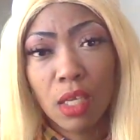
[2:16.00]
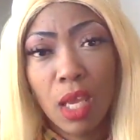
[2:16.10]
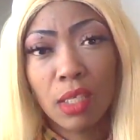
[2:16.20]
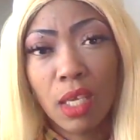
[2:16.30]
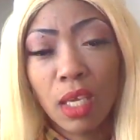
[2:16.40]

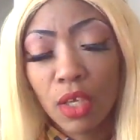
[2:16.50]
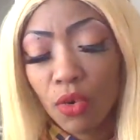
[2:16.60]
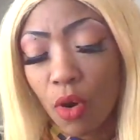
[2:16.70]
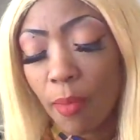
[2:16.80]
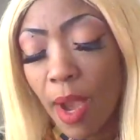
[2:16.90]
and kicking
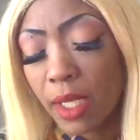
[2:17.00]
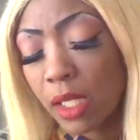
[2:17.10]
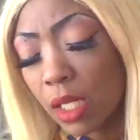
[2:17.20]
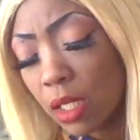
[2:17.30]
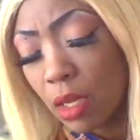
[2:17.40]
your
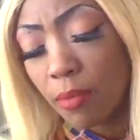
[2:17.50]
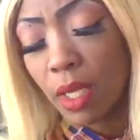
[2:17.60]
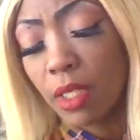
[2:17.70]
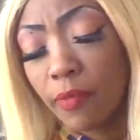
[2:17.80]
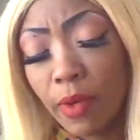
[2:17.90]
Piscean
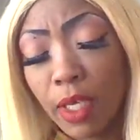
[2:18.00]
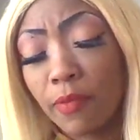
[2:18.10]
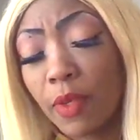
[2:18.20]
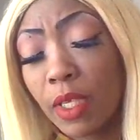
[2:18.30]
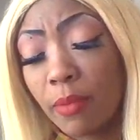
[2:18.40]
motherfucking
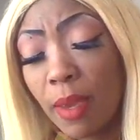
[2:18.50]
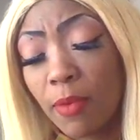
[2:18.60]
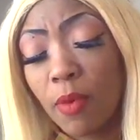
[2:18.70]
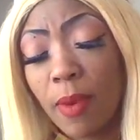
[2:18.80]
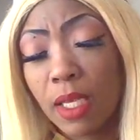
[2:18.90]
feet up, baby.
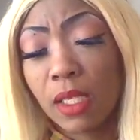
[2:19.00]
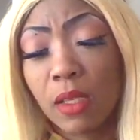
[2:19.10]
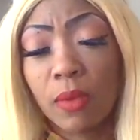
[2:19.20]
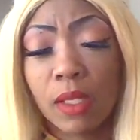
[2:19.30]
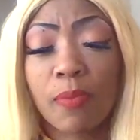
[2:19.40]
We about to see
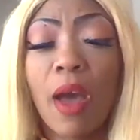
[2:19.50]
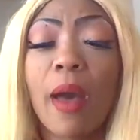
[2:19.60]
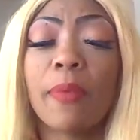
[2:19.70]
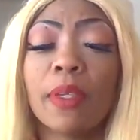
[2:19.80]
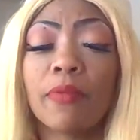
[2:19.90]
what's
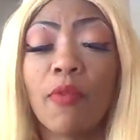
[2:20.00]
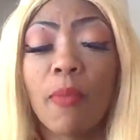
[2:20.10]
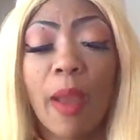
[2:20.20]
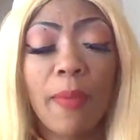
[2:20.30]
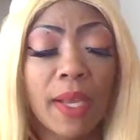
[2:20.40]
popping for
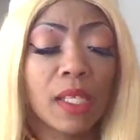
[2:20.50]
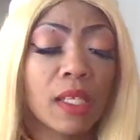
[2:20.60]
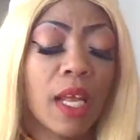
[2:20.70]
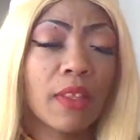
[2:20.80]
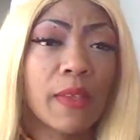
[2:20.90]
my Pisces.
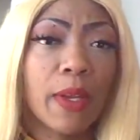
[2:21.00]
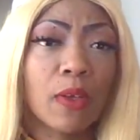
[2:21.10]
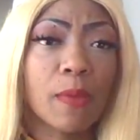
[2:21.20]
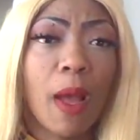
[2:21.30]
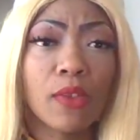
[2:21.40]
Now, this video
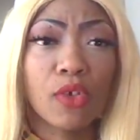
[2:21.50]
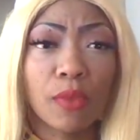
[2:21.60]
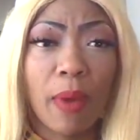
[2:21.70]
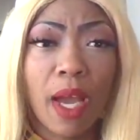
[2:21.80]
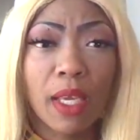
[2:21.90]
is sponsored
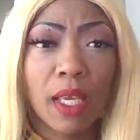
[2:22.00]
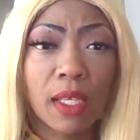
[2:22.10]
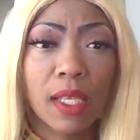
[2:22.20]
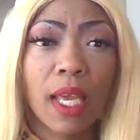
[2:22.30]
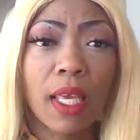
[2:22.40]
by Keen
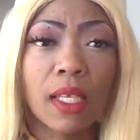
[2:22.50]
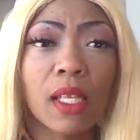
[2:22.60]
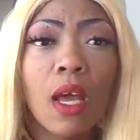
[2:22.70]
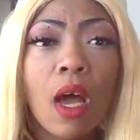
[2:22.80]
Psychics.